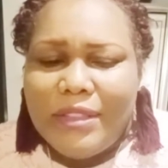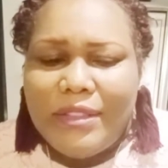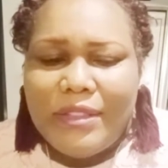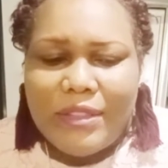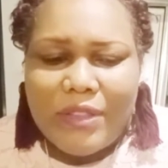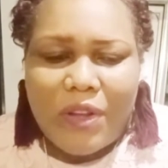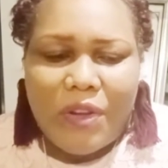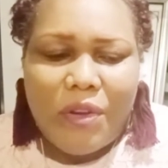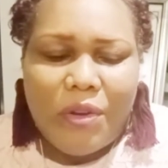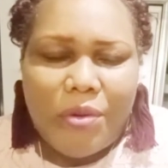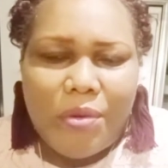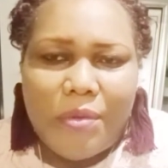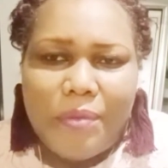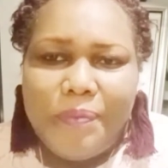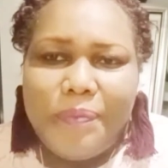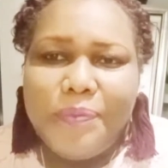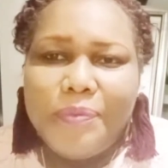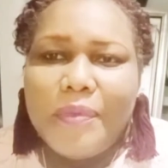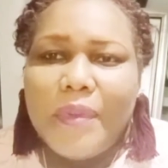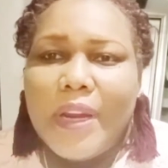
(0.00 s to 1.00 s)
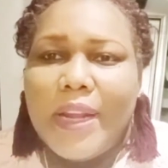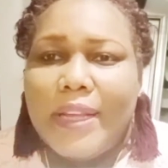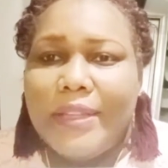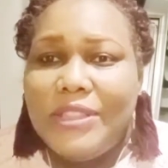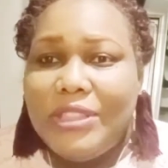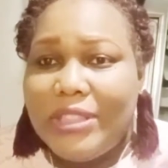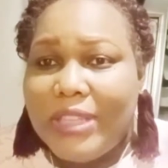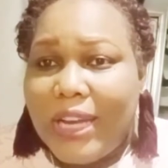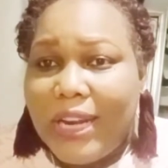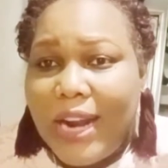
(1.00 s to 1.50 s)
So
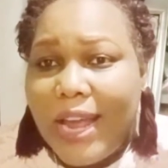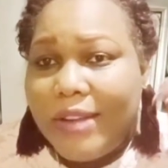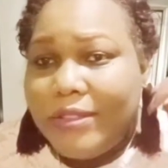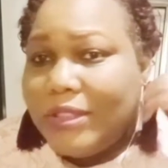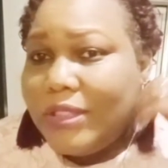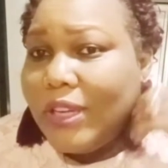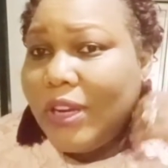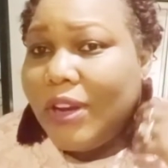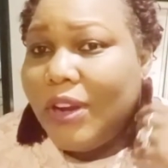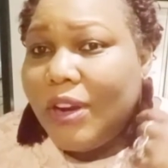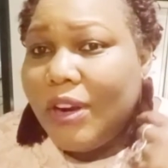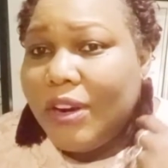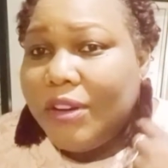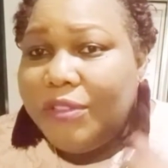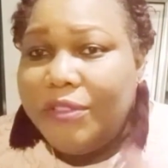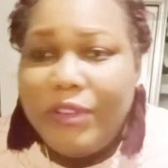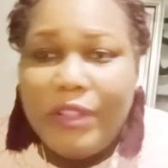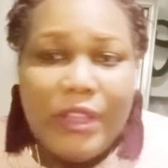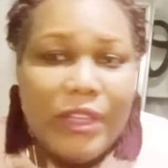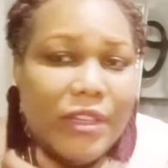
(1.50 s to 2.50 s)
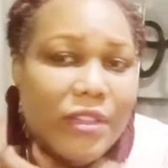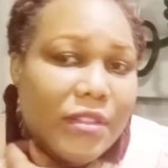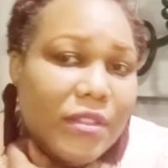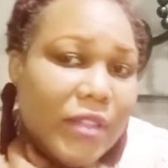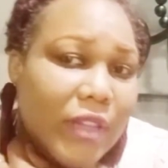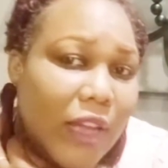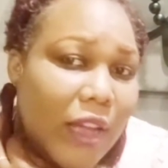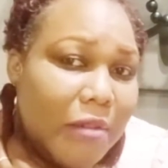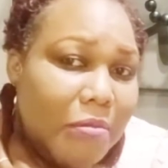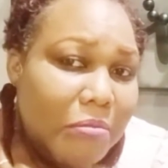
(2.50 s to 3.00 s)
shout out to her for
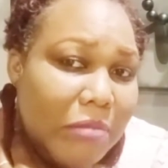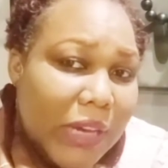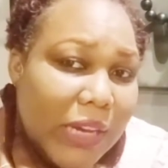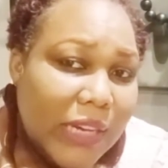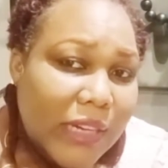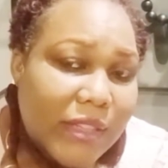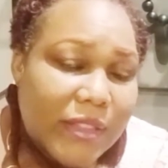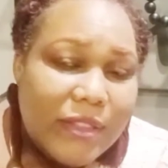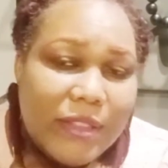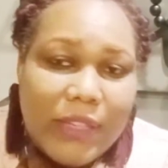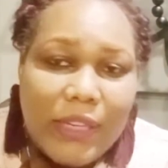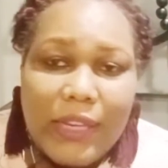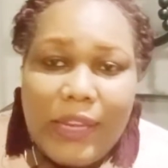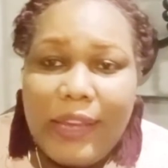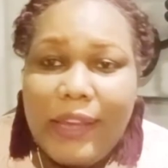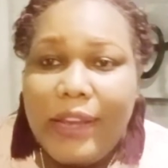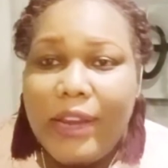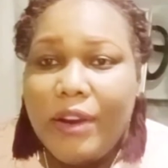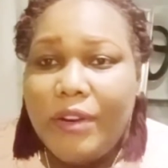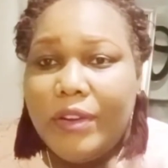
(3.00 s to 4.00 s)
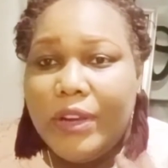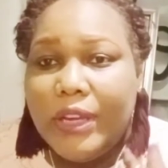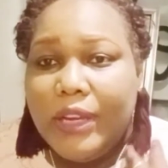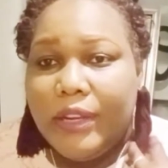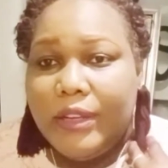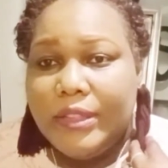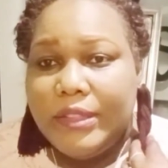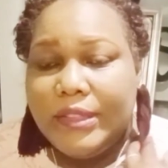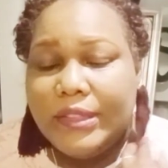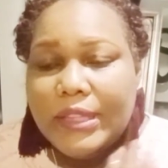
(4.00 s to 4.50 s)
these amazing
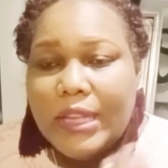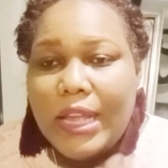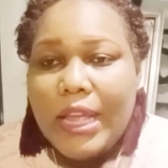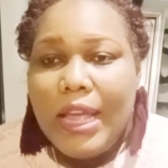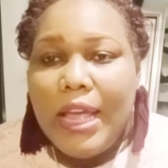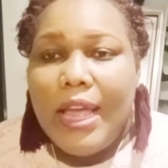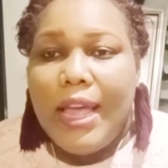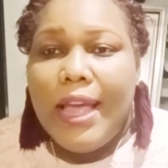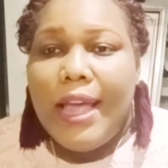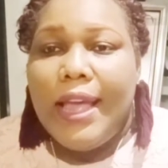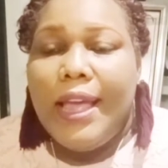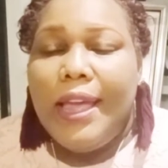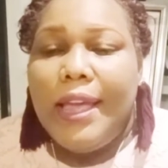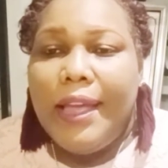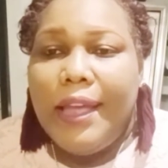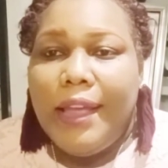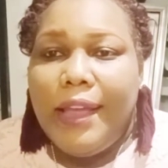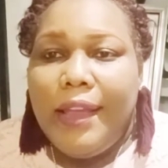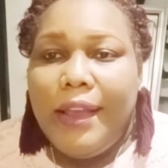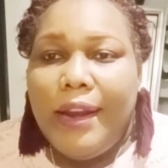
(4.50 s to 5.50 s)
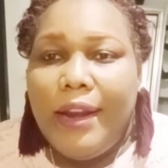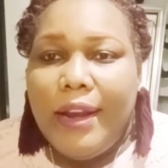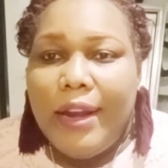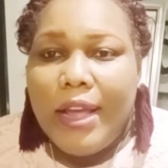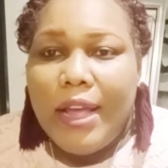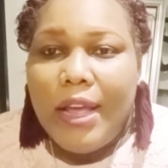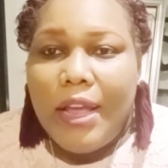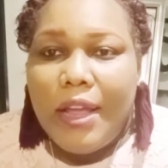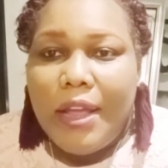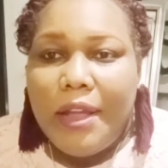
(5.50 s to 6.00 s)
earrings. And
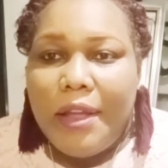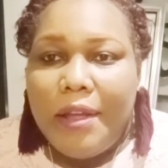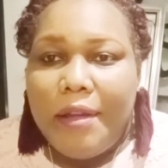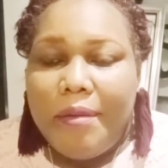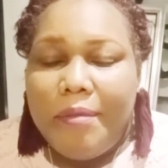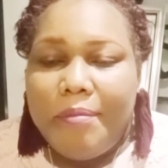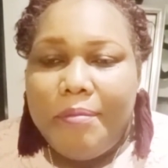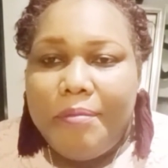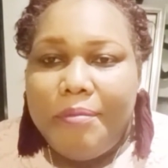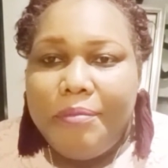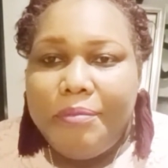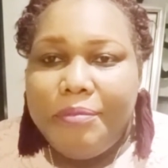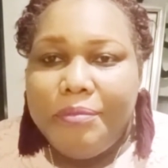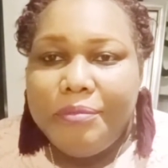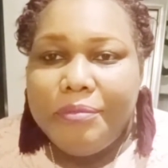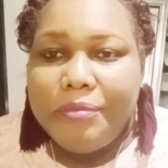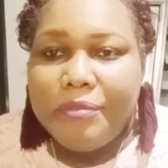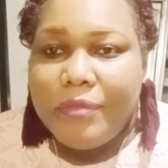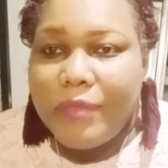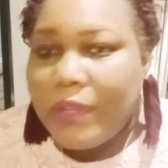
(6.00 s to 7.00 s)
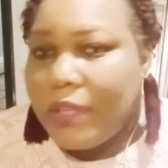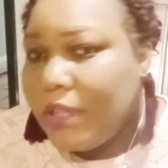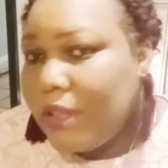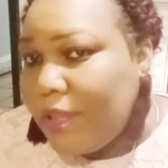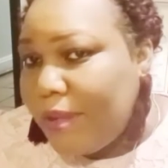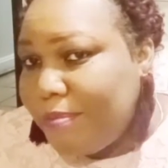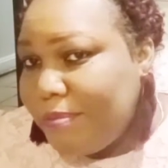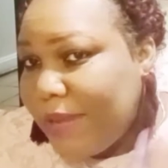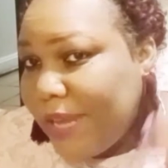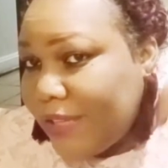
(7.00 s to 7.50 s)

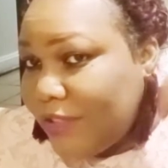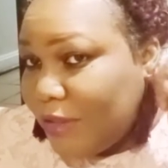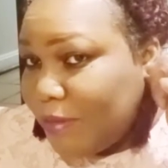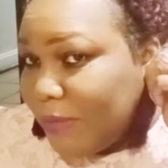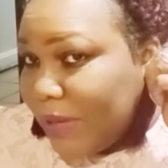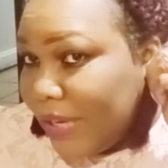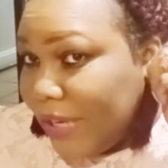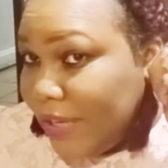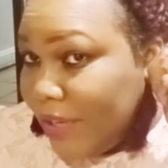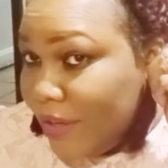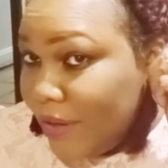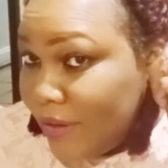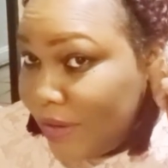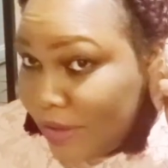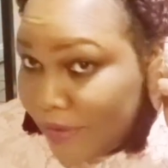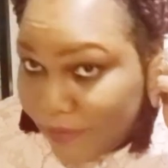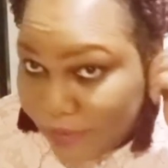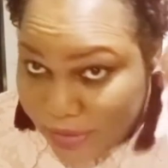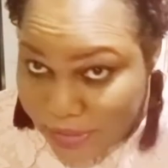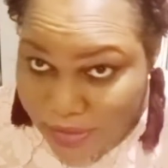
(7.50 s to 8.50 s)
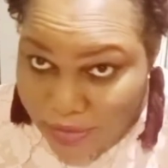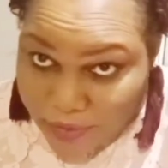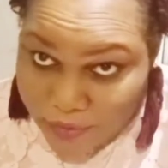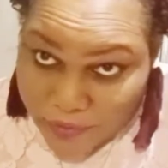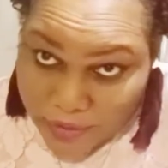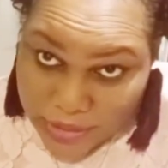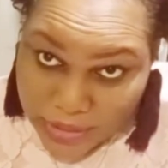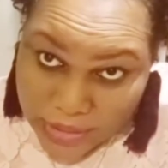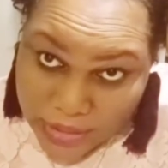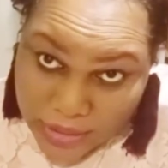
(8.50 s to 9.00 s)
they match my hair and everything,
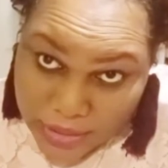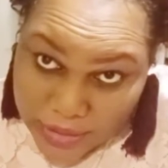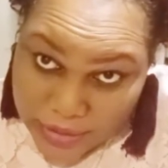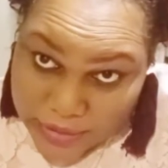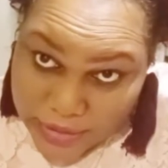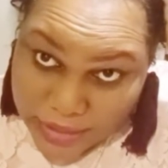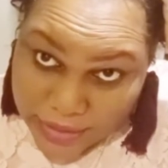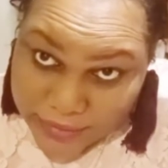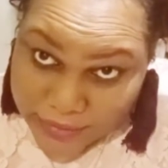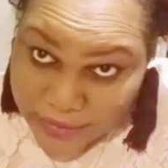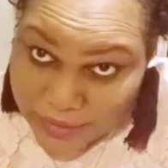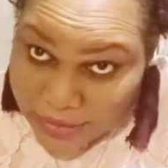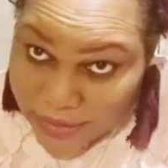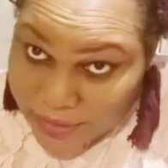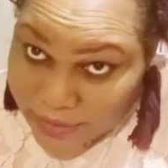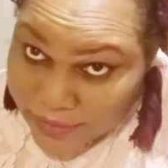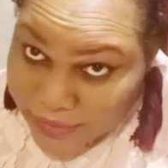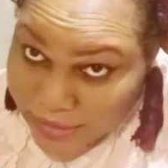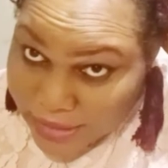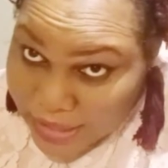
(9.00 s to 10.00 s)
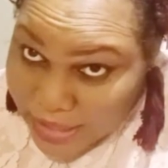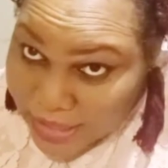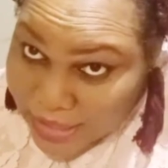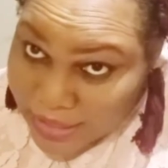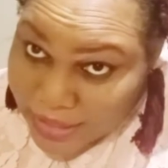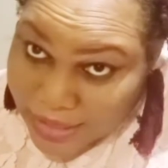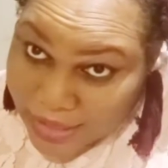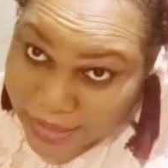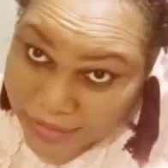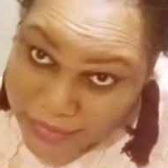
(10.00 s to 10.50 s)
right? Y'all see this?
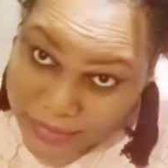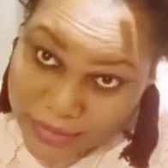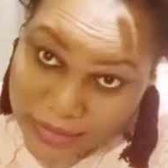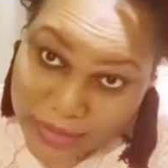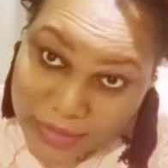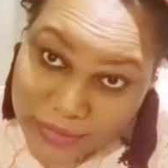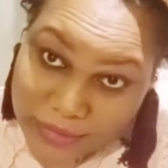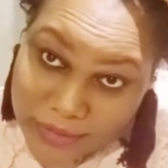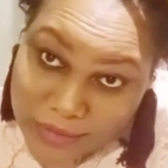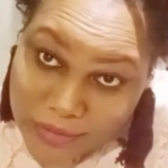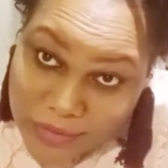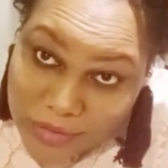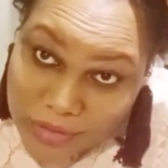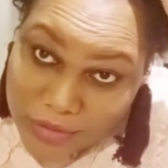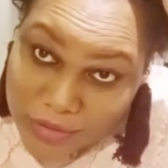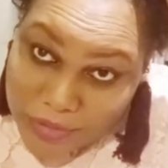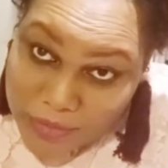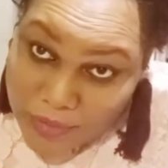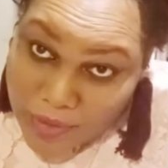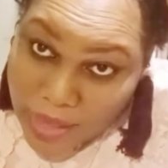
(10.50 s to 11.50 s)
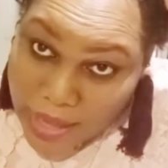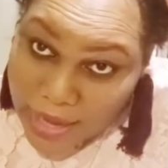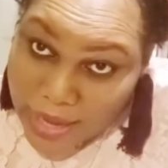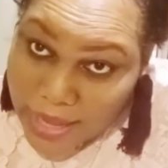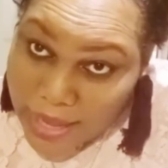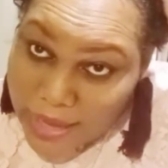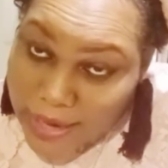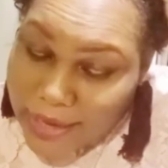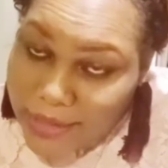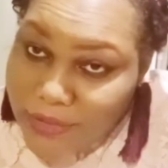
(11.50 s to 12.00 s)
Y'all see this little do I
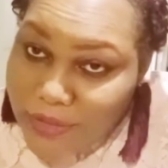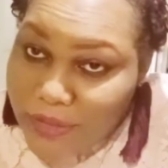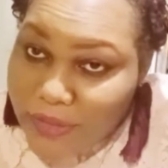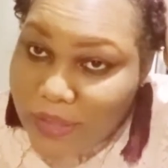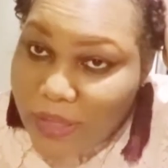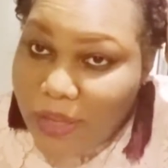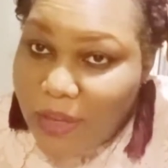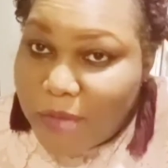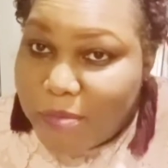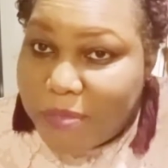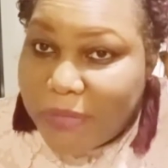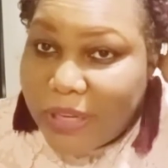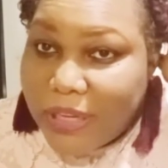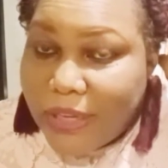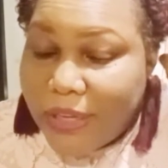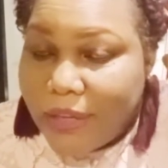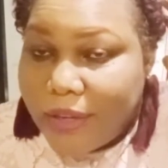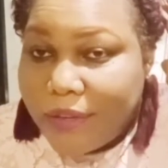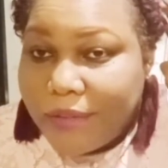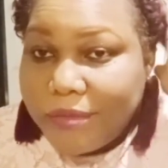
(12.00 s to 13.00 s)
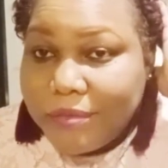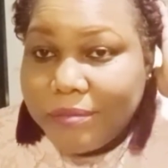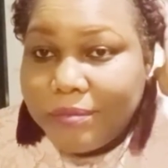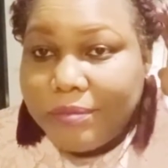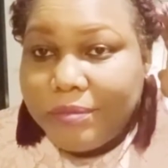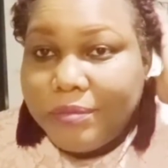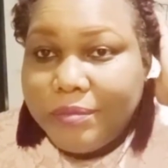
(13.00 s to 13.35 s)
got? I just cut my hair.